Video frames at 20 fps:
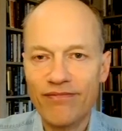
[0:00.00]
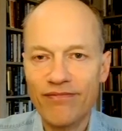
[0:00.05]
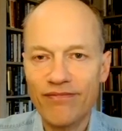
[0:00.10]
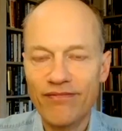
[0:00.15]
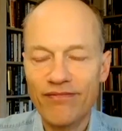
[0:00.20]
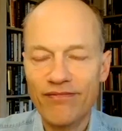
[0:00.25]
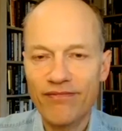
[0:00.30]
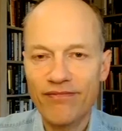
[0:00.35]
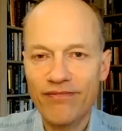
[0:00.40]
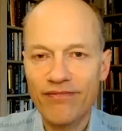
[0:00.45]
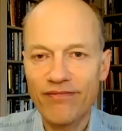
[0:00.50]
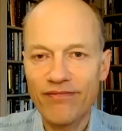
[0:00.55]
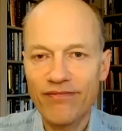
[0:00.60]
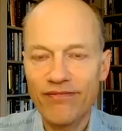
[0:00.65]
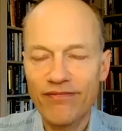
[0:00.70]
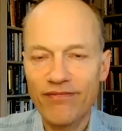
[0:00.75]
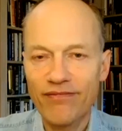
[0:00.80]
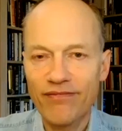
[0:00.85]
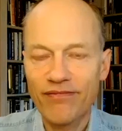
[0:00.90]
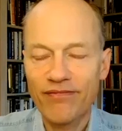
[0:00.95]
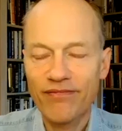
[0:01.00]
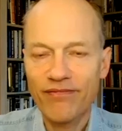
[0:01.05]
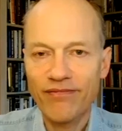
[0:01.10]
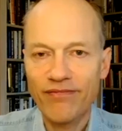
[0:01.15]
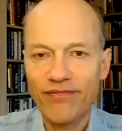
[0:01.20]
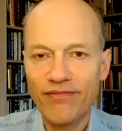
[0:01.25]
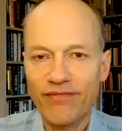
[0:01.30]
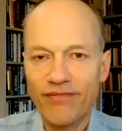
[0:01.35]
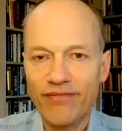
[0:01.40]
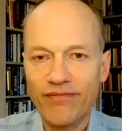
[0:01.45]

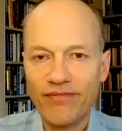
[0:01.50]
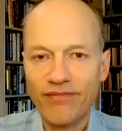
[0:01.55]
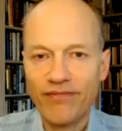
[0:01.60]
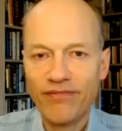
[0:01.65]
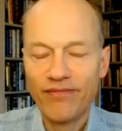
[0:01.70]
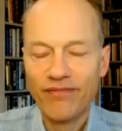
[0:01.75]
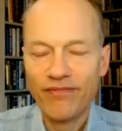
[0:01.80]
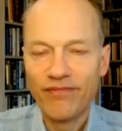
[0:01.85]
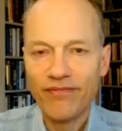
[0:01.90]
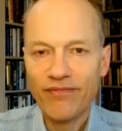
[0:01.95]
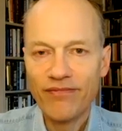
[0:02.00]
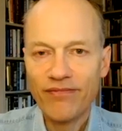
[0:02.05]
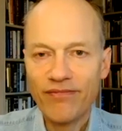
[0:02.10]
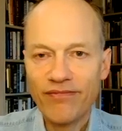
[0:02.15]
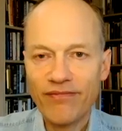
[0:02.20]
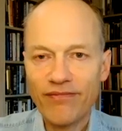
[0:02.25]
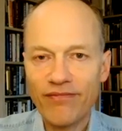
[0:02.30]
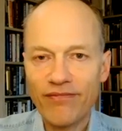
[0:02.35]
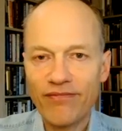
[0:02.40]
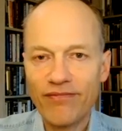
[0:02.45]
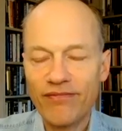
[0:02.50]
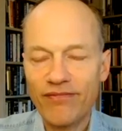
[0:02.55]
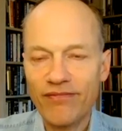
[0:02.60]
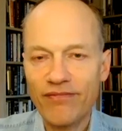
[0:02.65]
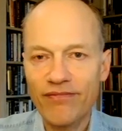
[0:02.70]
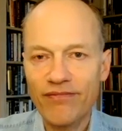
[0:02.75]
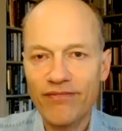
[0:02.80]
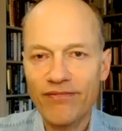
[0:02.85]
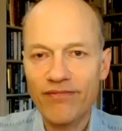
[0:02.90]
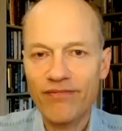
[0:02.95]

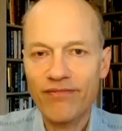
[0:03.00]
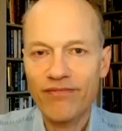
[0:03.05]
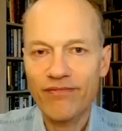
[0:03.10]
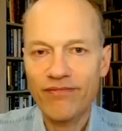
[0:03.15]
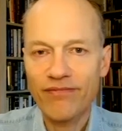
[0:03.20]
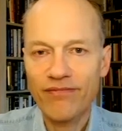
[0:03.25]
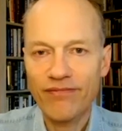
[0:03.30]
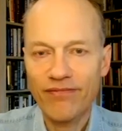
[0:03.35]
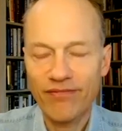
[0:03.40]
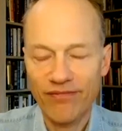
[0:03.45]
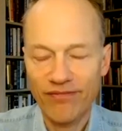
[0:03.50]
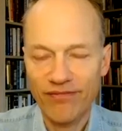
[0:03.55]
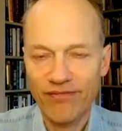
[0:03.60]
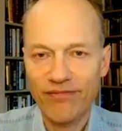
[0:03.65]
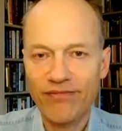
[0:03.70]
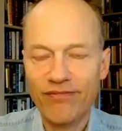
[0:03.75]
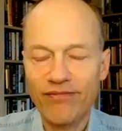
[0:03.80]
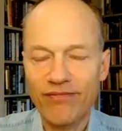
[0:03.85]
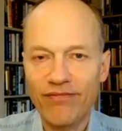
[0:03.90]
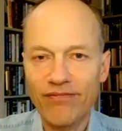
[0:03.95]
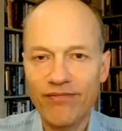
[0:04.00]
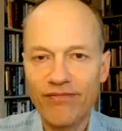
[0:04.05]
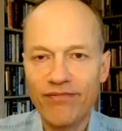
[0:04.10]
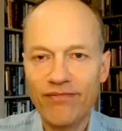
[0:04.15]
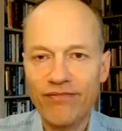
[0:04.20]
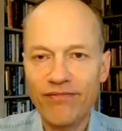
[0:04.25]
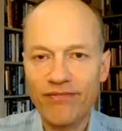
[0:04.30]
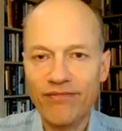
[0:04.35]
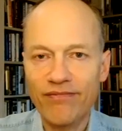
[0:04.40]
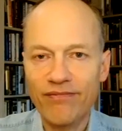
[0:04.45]

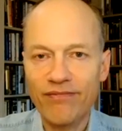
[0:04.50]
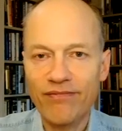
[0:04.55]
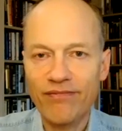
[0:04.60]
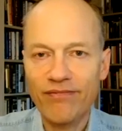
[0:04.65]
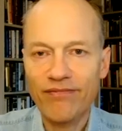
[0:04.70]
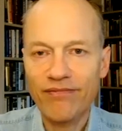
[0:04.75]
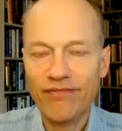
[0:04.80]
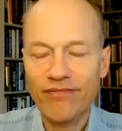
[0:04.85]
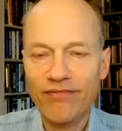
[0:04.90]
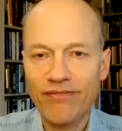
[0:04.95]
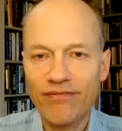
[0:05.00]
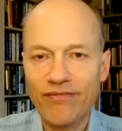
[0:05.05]
The person shown says nothing.